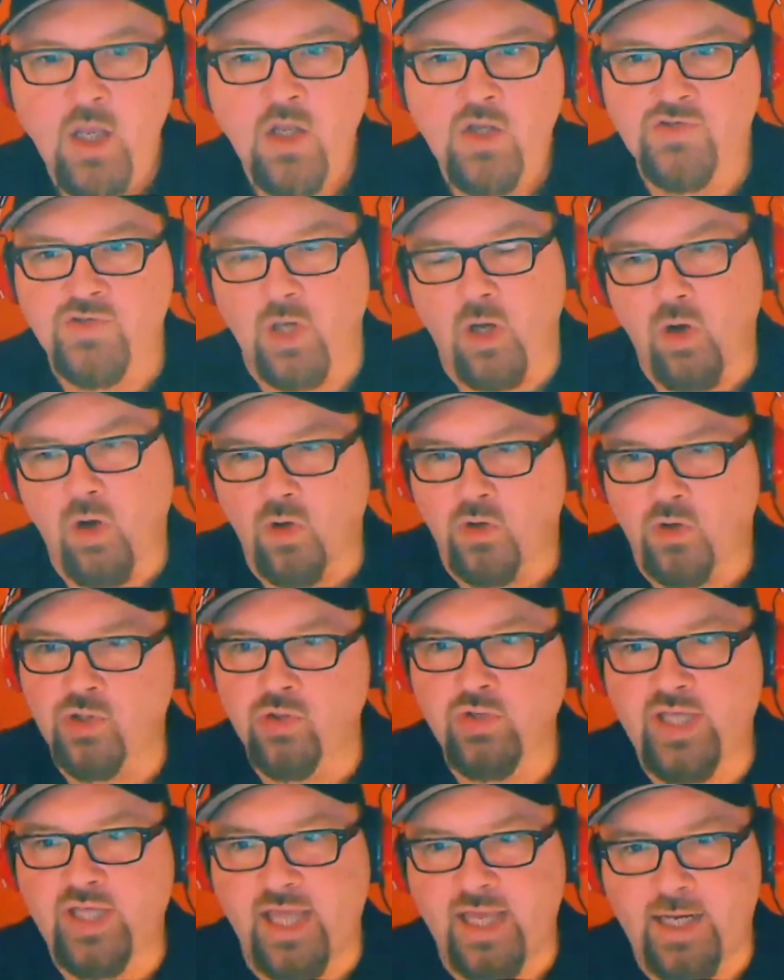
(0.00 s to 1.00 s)
So
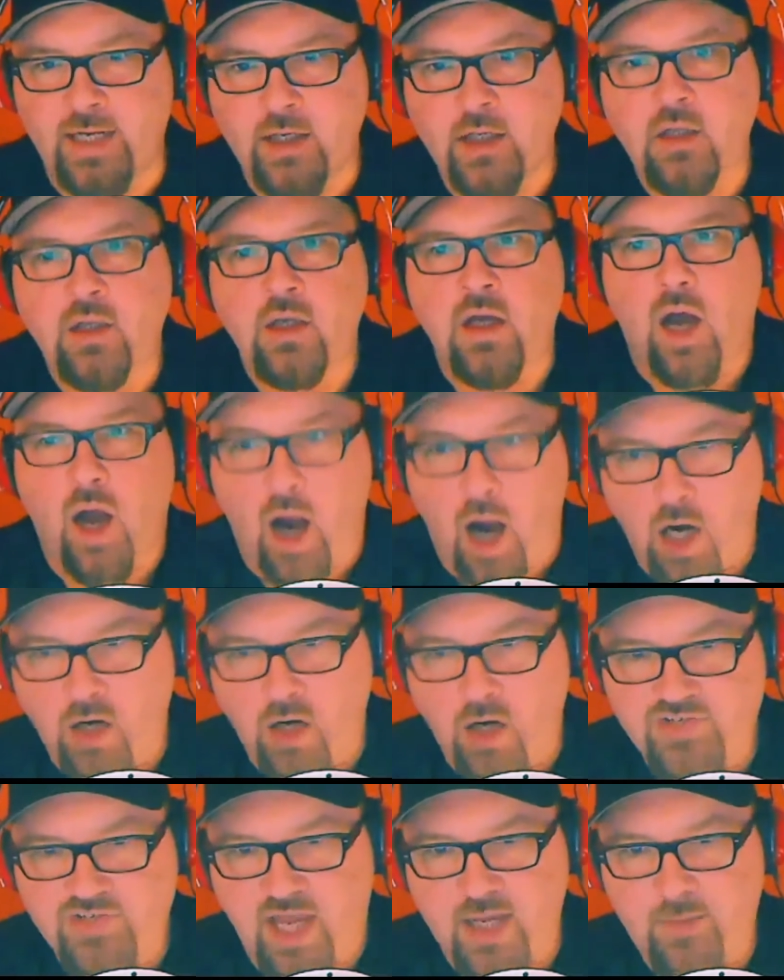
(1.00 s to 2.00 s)
you'll get our
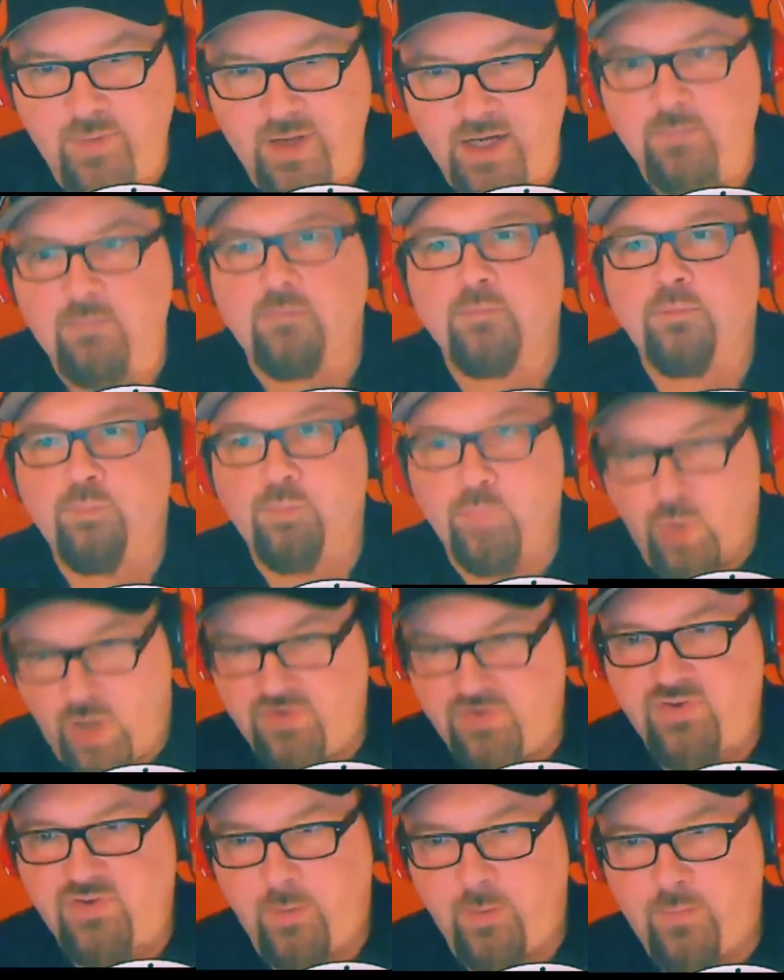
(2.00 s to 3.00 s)
segment
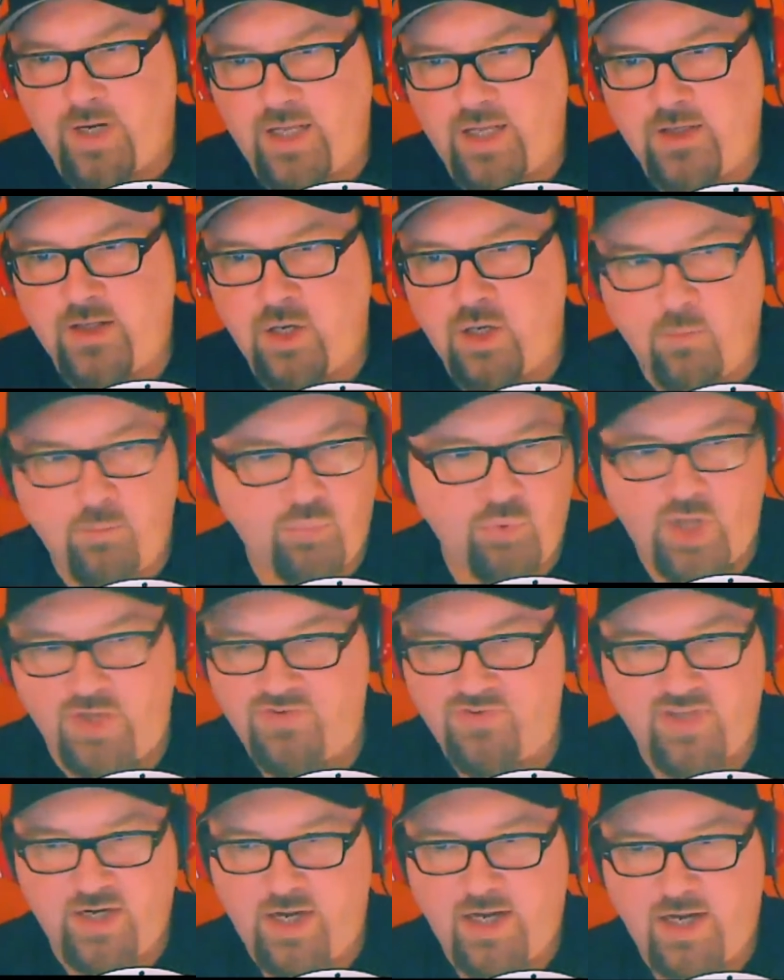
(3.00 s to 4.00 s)
plus somebody, you know,
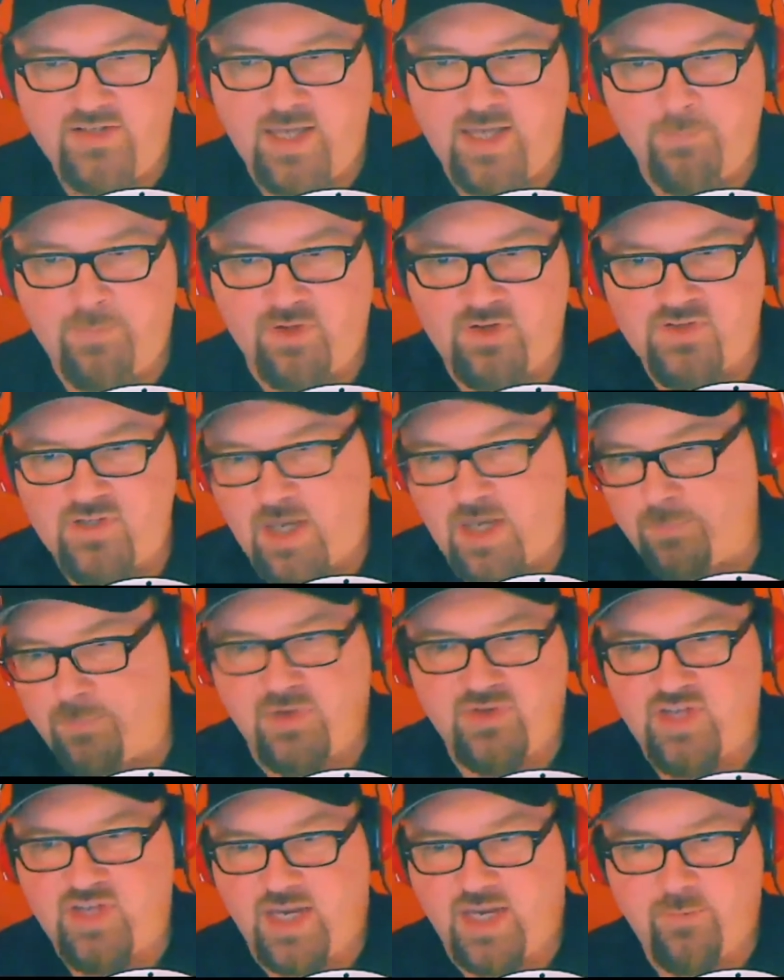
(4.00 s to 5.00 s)
plus a
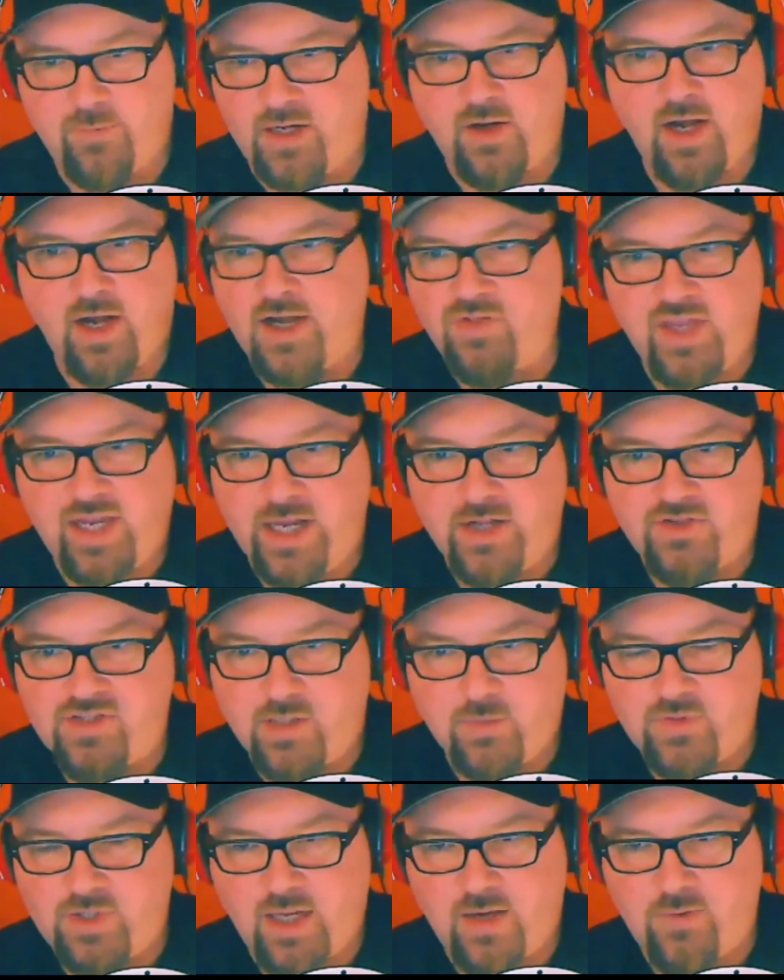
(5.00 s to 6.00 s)
separate segment and anything else
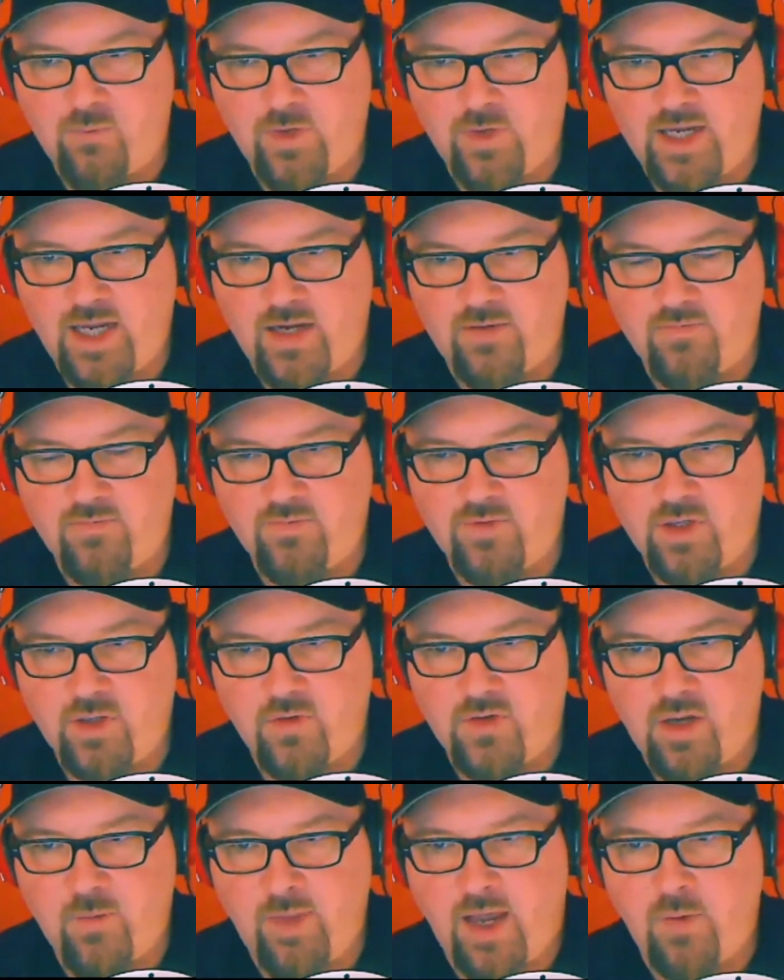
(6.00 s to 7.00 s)
that we kind of, you
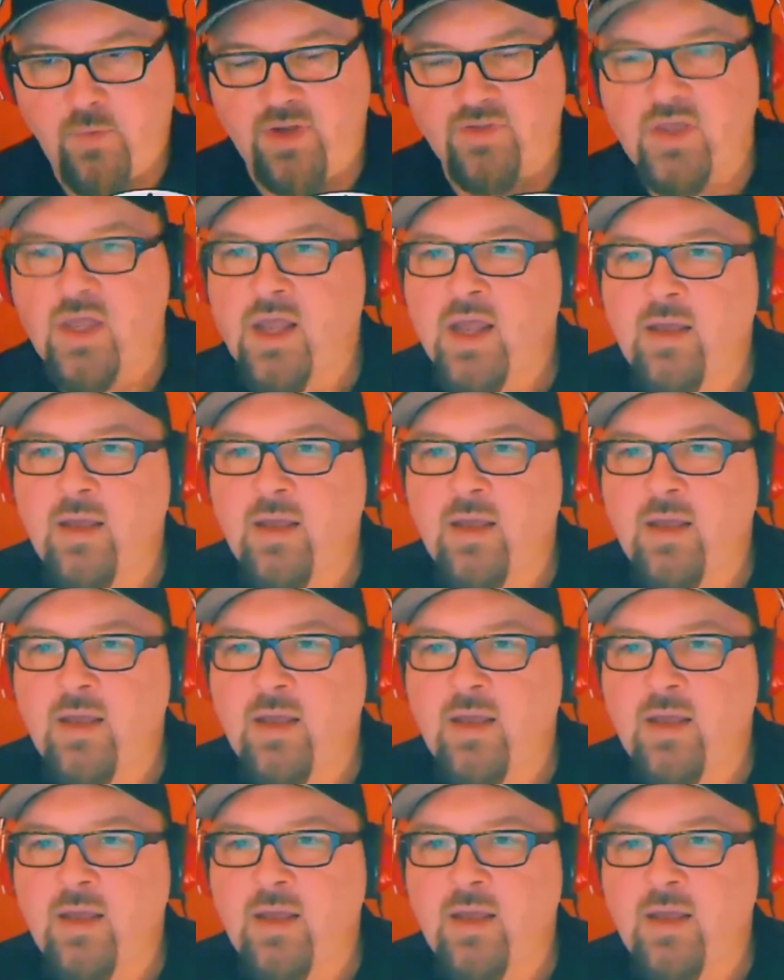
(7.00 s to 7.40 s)
know, come out with.